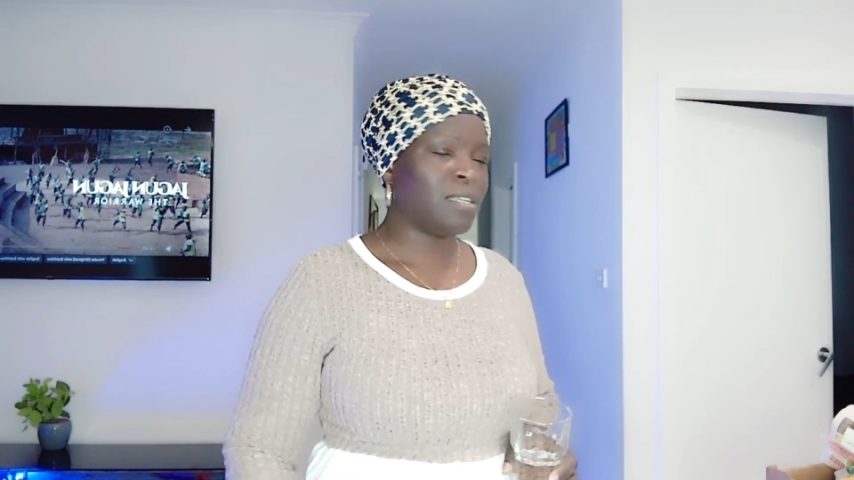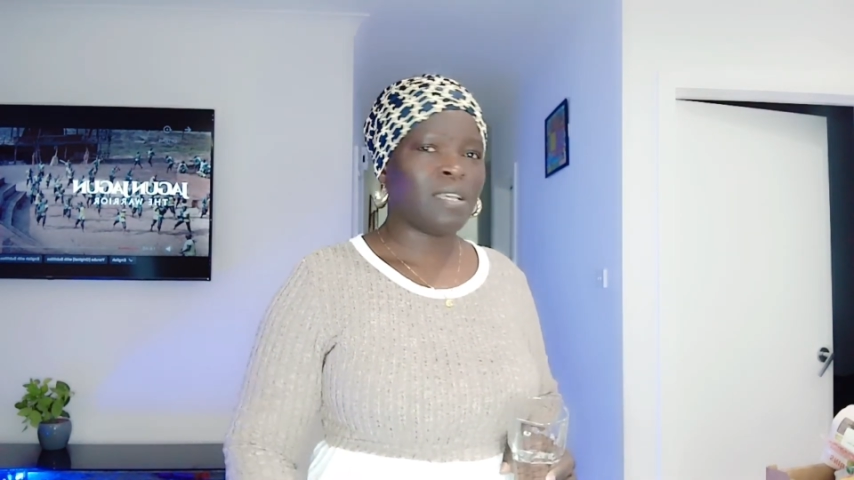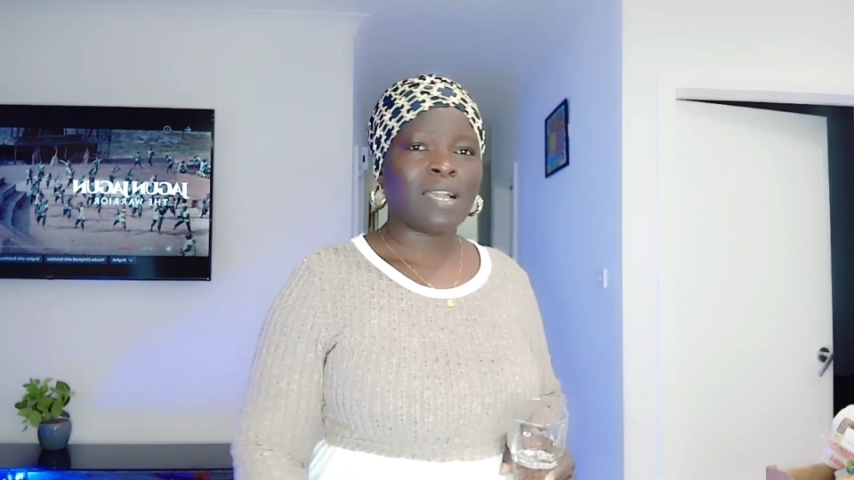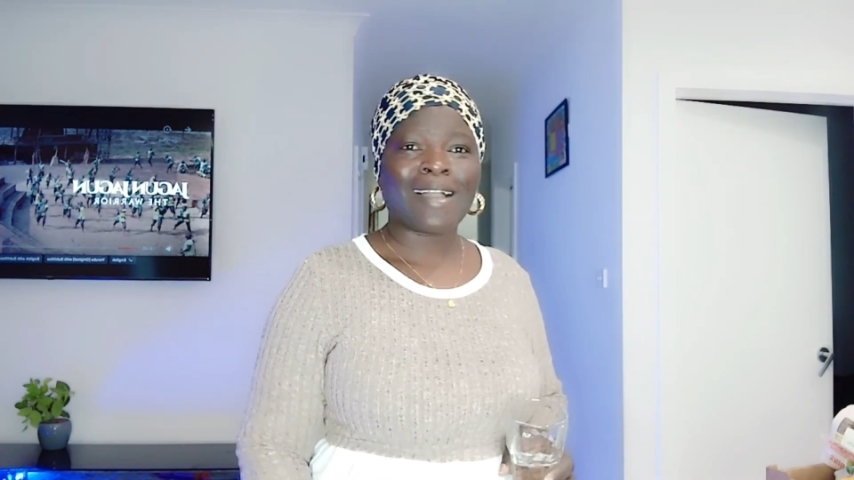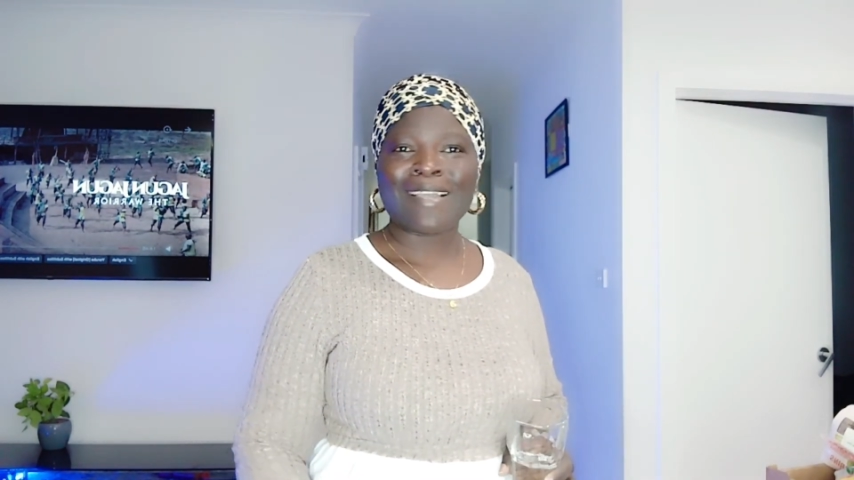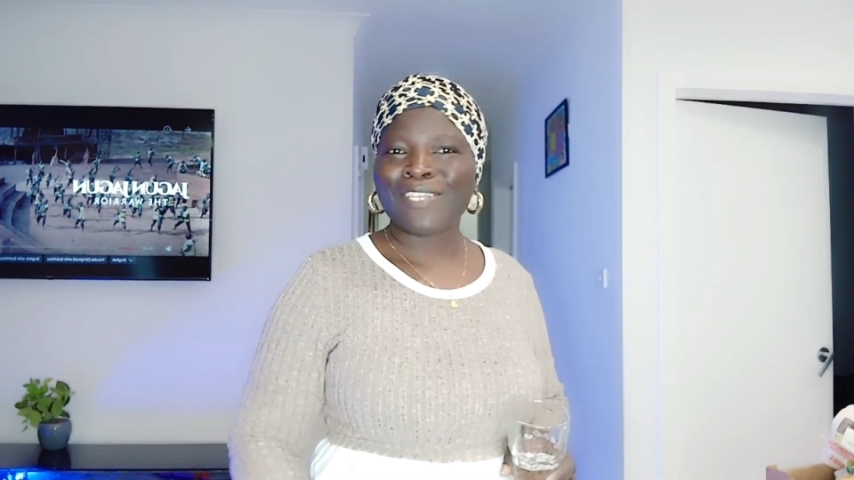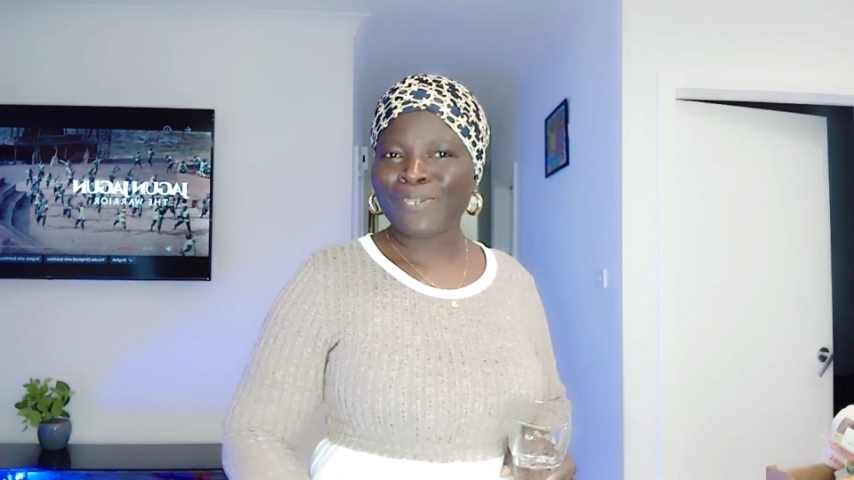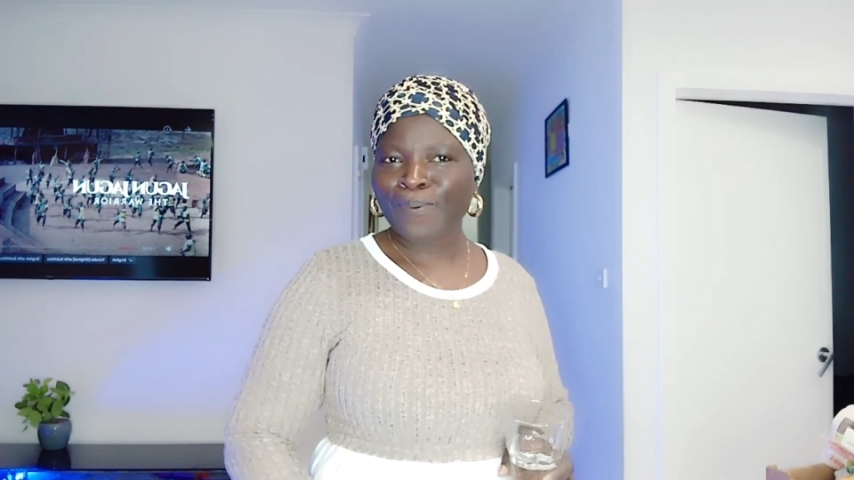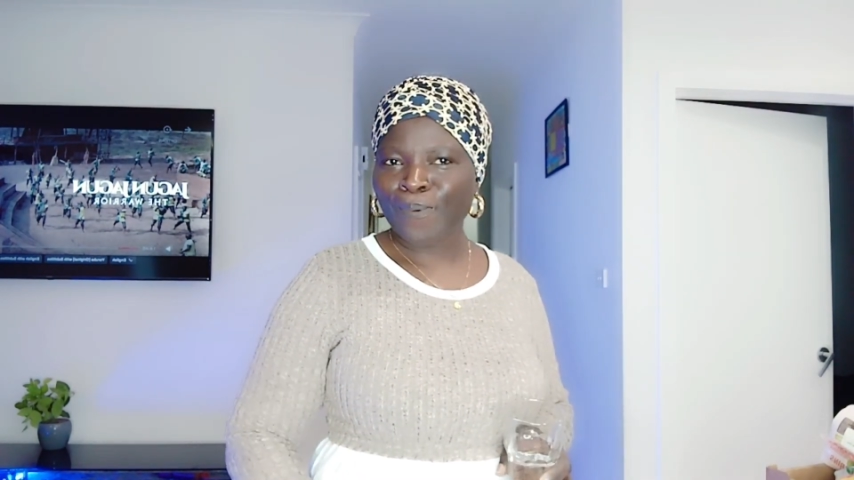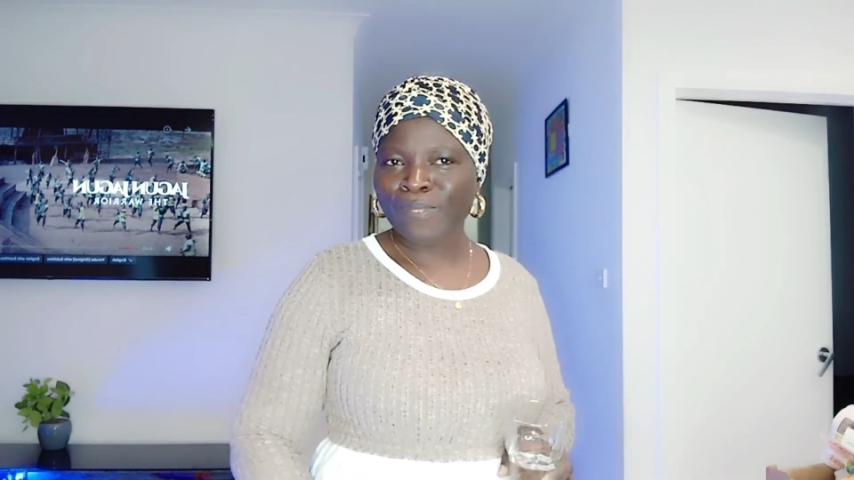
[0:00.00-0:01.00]
uh, you know
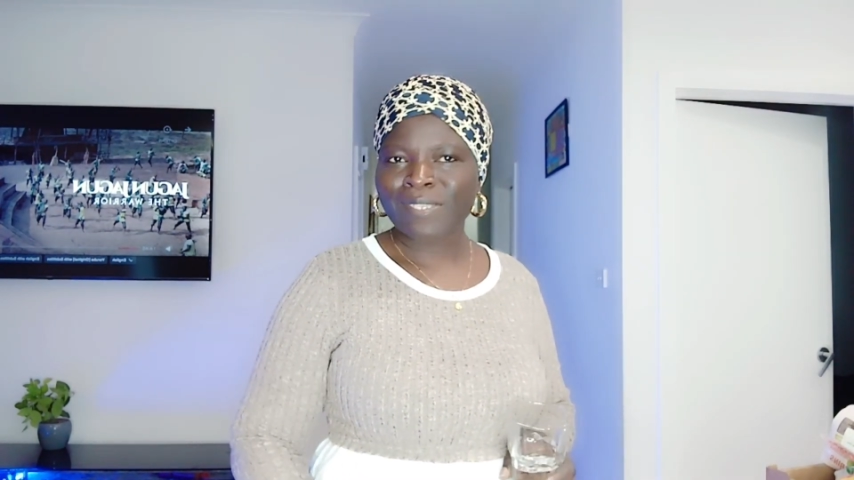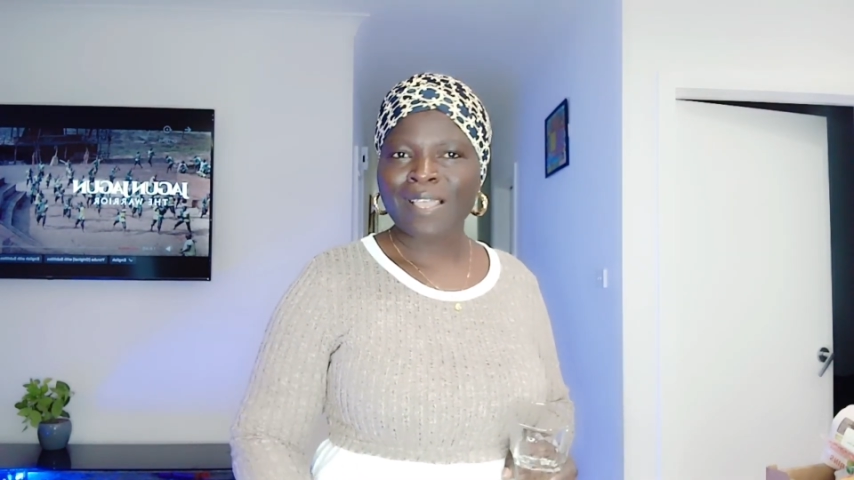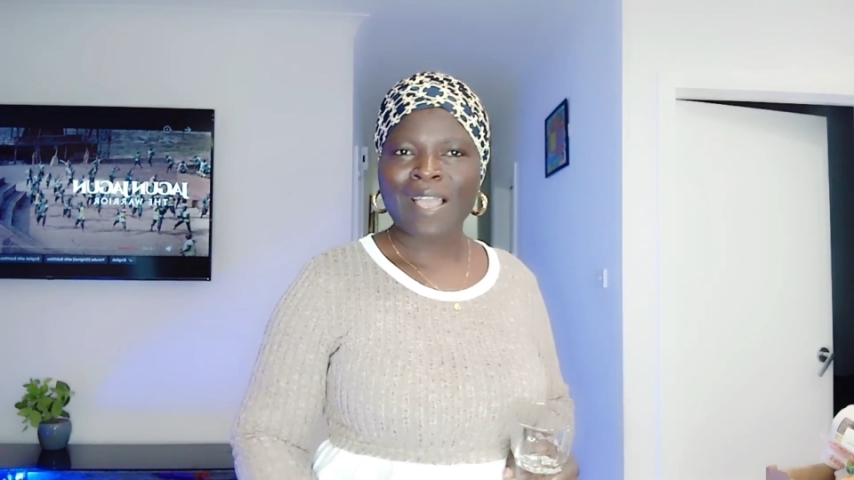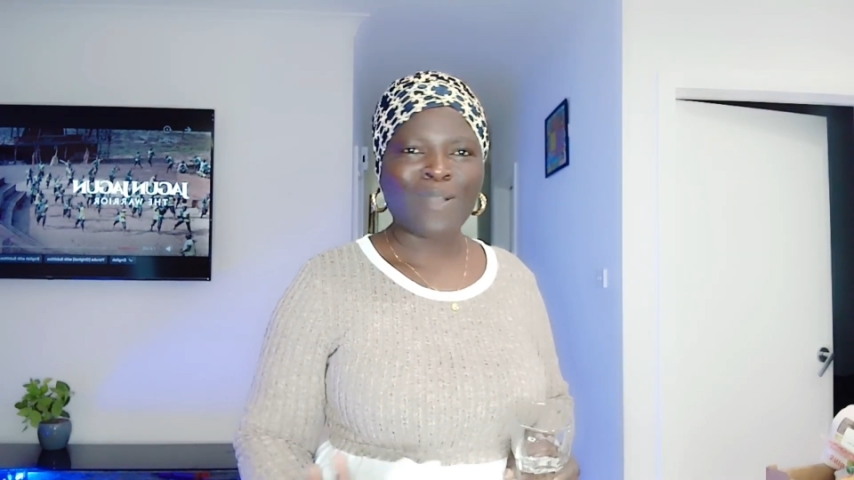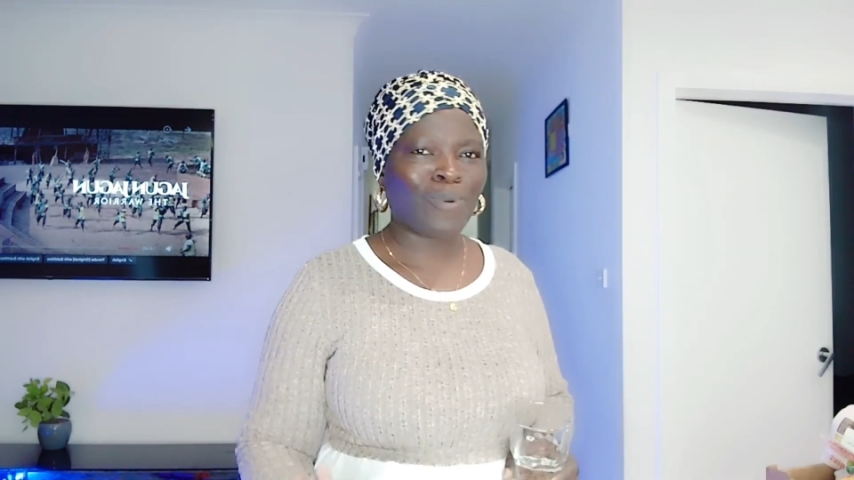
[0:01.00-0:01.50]
what I went